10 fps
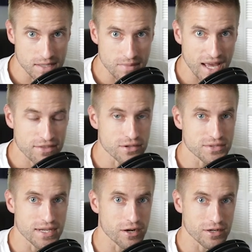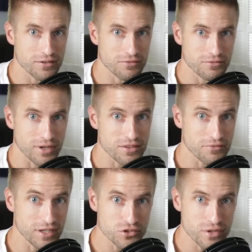in Matthew's narrative, right? The
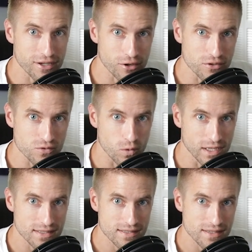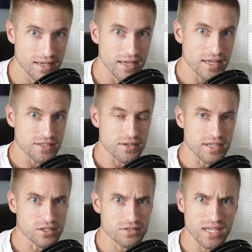fig tree occurs once. So
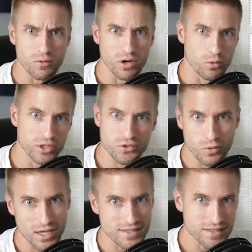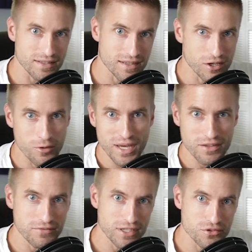then you say, well, which was it? Did they go by
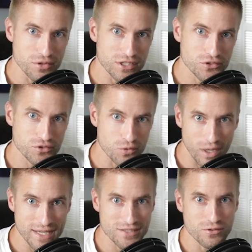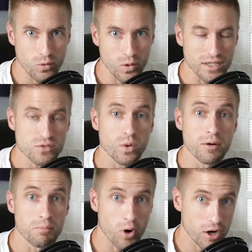the fig tree twice or once?
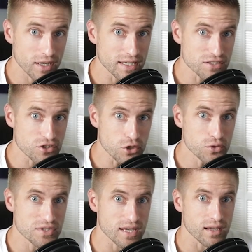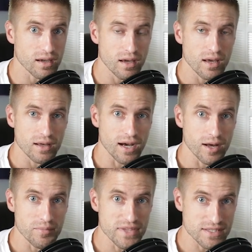Well, Mark is using
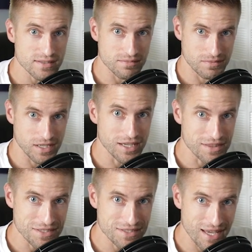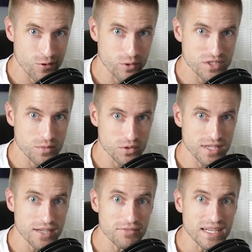um, this, again, the sandwich
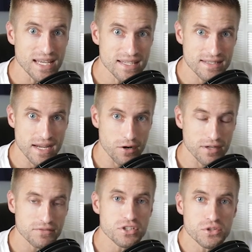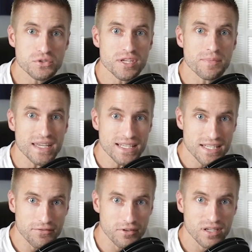motif in his narrative to do something
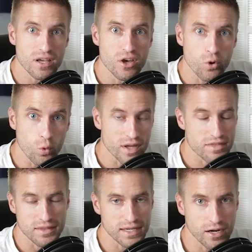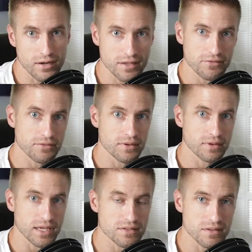different with the narrative.
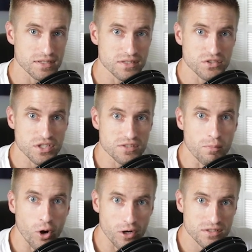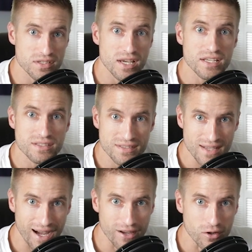Okay, so this is just Mark's
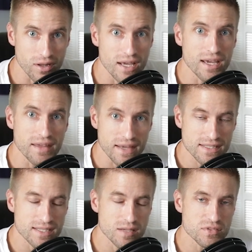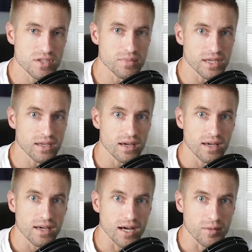style, and that seems to be
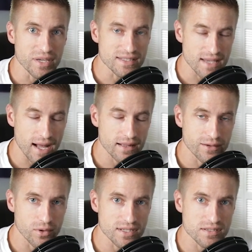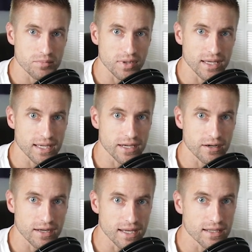um, exactly what is in play
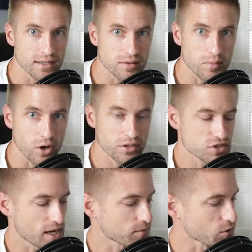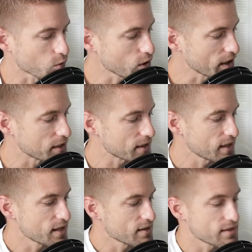here in Mark chapter one,
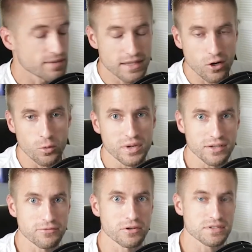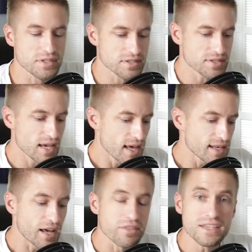in the opening verses.
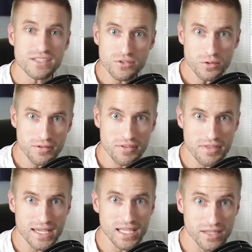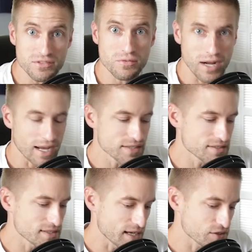Now, this sort of a thing gives rise
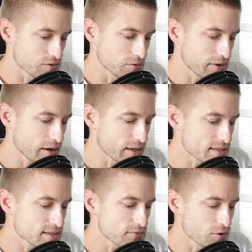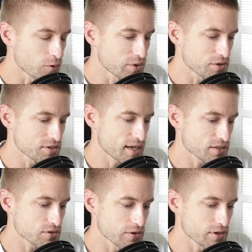to textual variance. If you open your
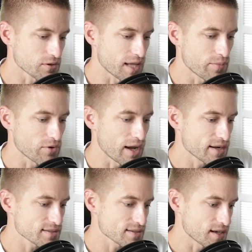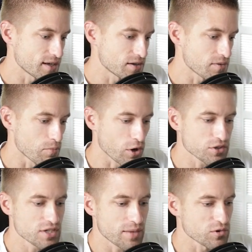text critical apparatus in
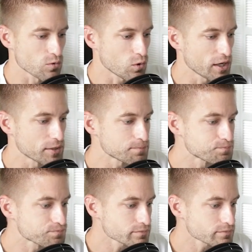Mark chapter one,